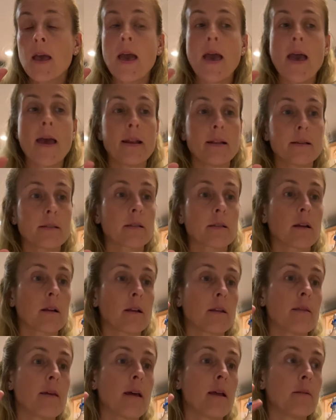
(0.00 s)
and it's
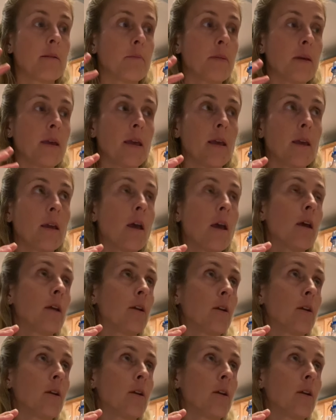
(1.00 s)
gonna then be,